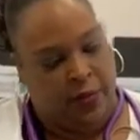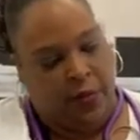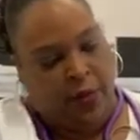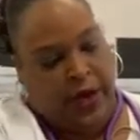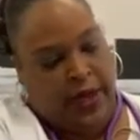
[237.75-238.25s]

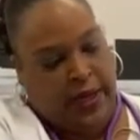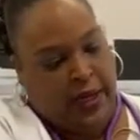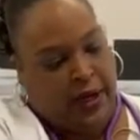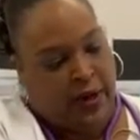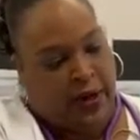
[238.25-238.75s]
grade
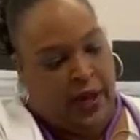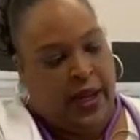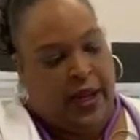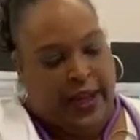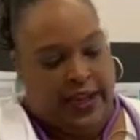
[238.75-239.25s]
here
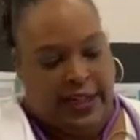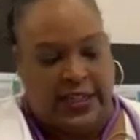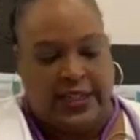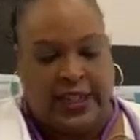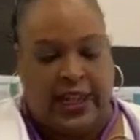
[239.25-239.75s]
and can see